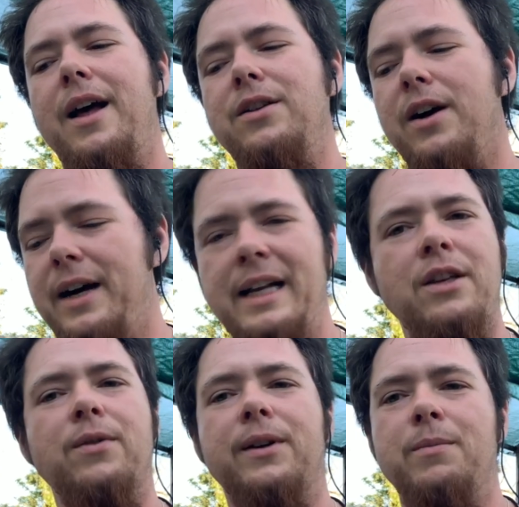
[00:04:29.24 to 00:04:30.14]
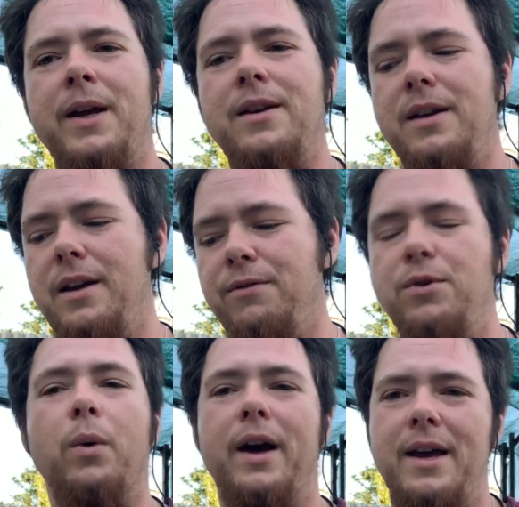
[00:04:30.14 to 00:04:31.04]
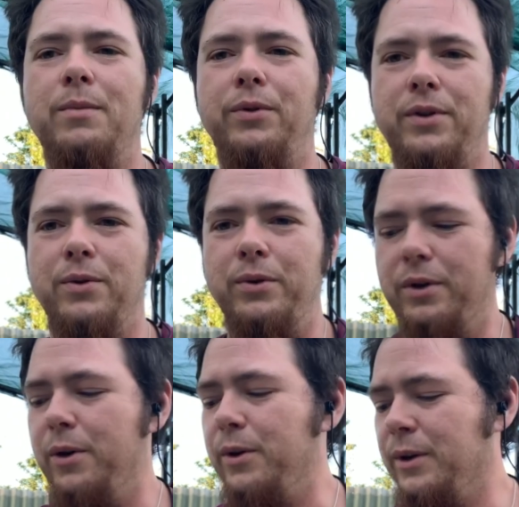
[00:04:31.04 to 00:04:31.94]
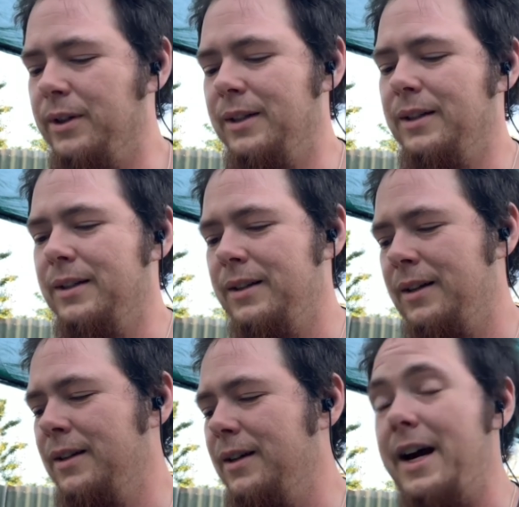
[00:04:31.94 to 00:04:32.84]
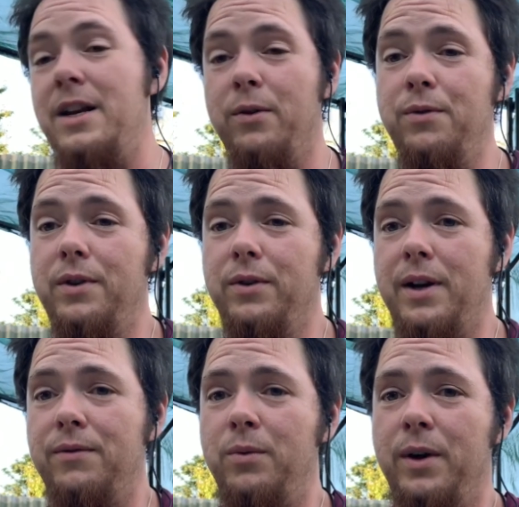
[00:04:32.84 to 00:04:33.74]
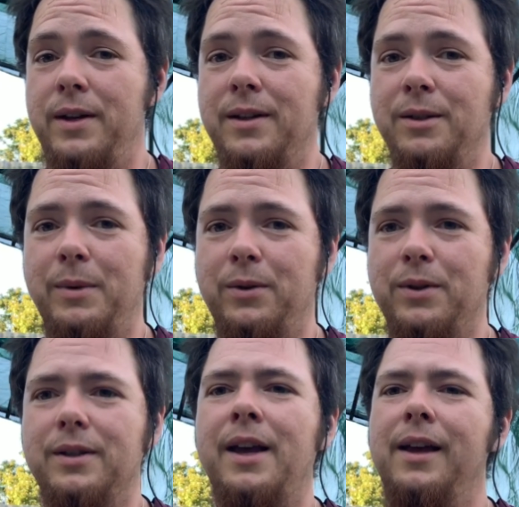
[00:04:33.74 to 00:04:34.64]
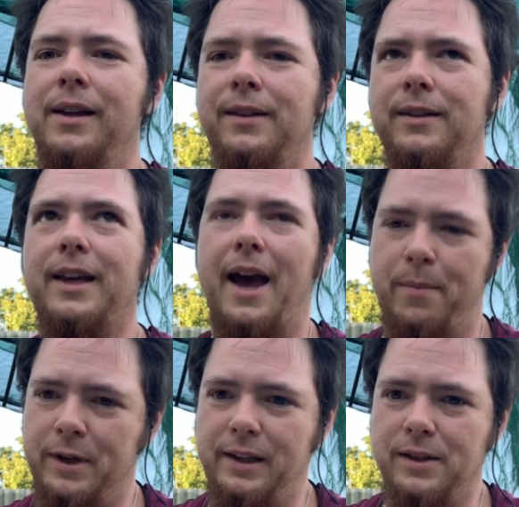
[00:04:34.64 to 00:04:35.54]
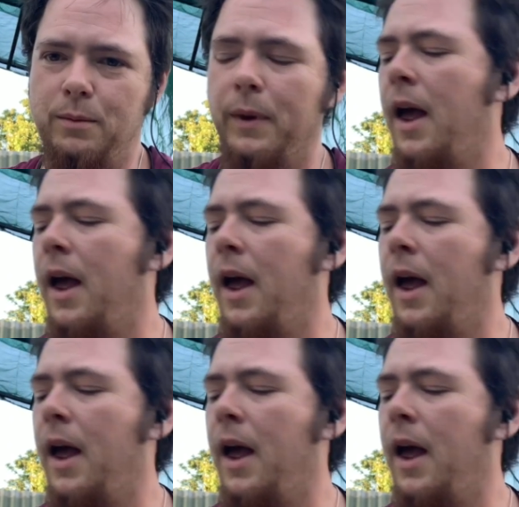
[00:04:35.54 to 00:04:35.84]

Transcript: Highly recommend if you are able to do so. I know that not everyone is, because capitalism.